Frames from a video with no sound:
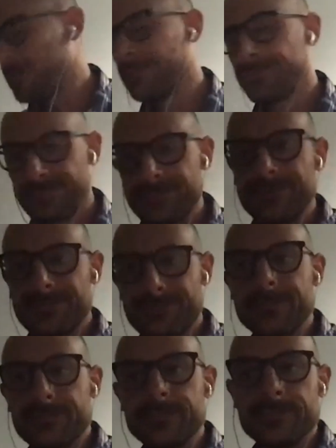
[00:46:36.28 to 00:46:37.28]

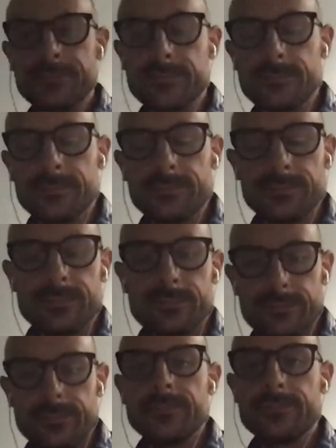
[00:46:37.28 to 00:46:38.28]
And the thing is that we get
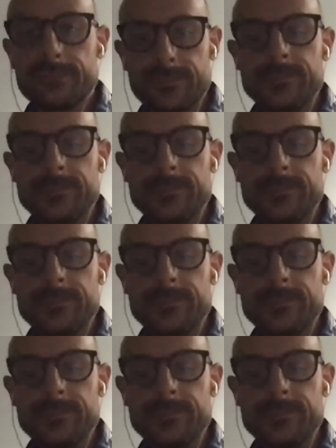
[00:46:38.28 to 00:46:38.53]
so much